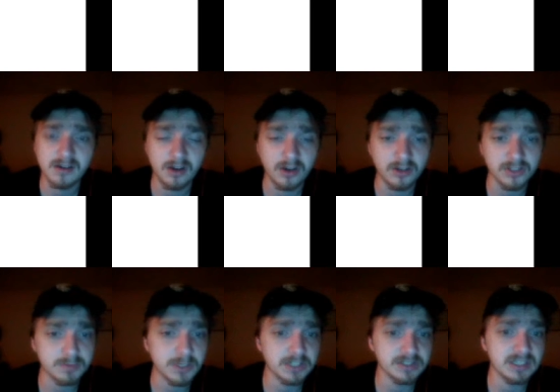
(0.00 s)
all
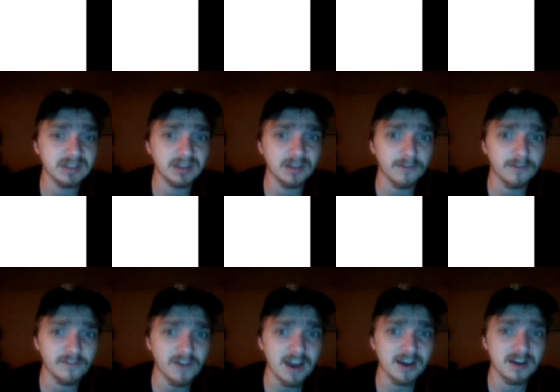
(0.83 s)
spells dealing
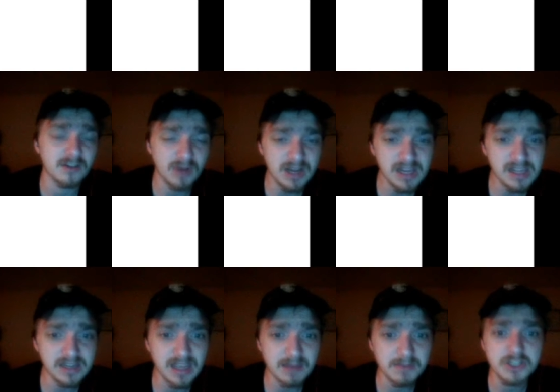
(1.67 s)
fire and radiant
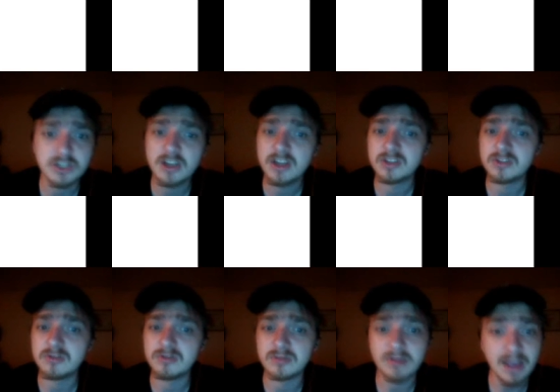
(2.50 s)
damage due
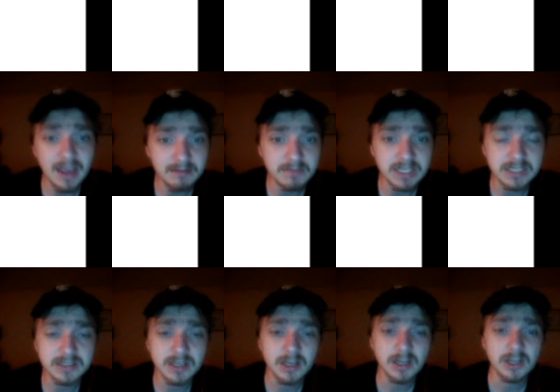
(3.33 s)
to enemies,
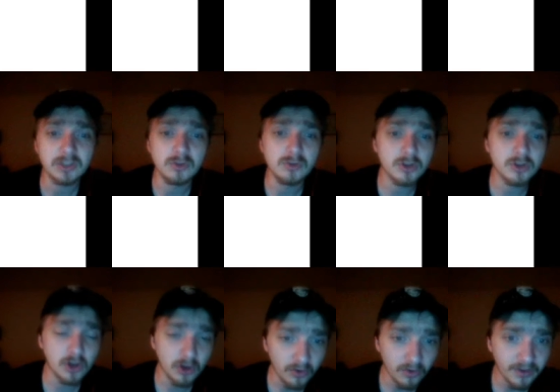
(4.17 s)
you
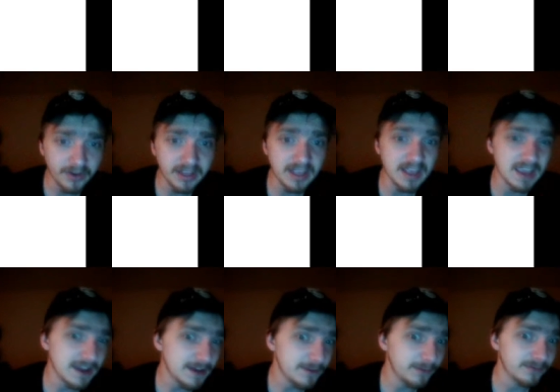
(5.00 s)
could,
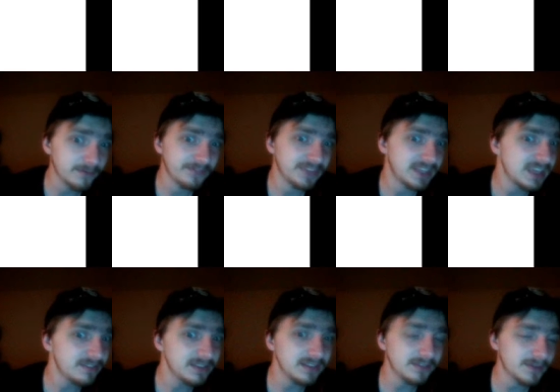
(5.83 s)
if
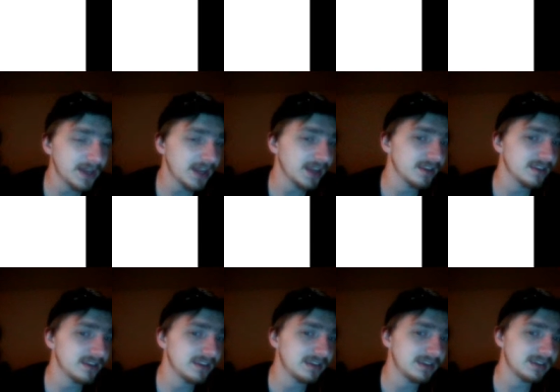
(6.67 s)
given the fact,
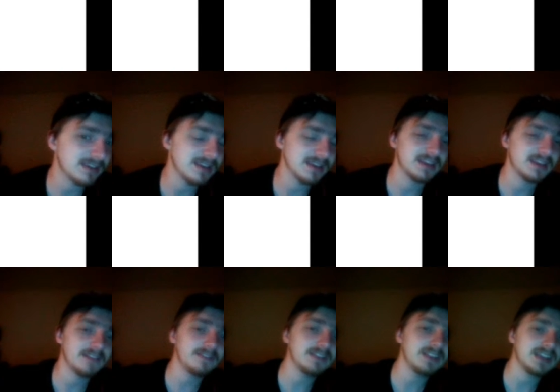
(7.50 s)

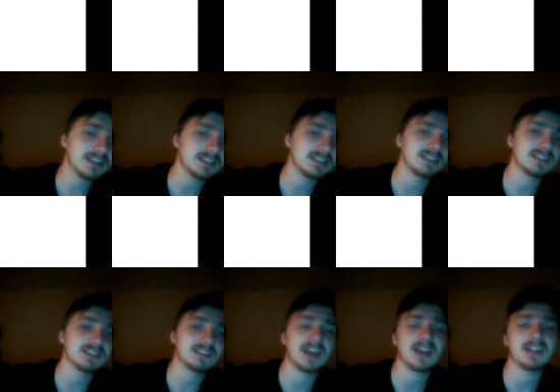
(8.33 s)
given the instance
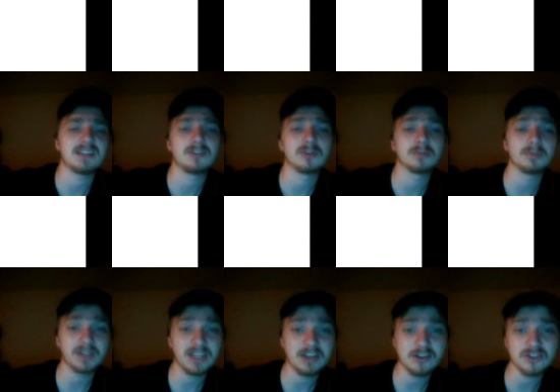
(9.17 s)
that your
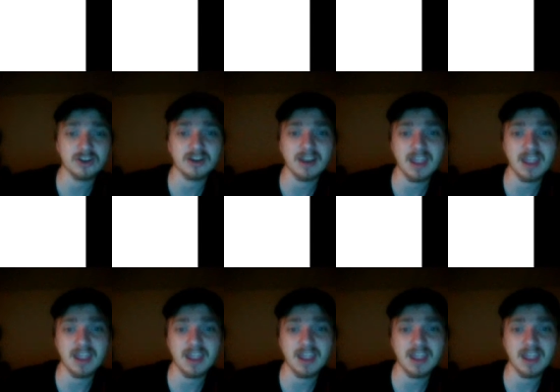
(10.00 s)
players are